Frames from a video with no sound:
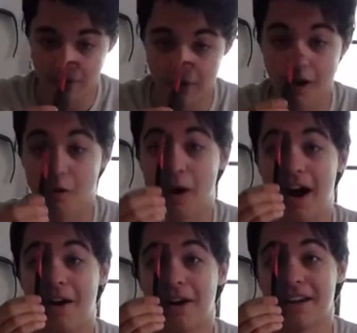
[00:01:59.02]
Oh
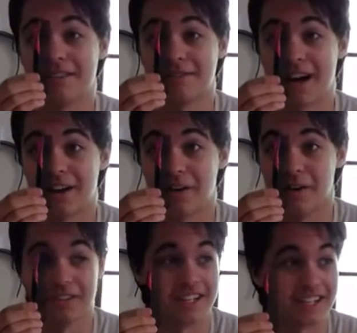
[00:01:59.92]
wow, it got
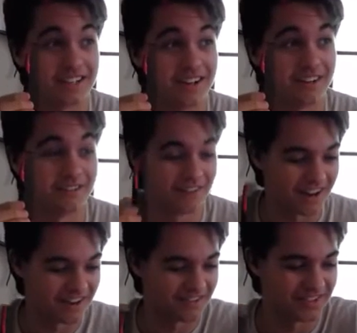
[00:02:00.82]
all taken off. I
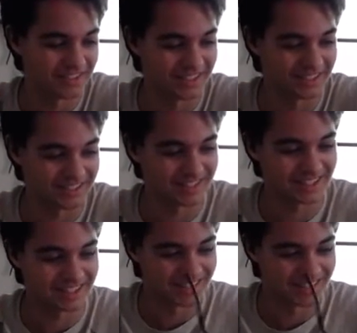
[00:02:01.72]
don't even know what that looks like.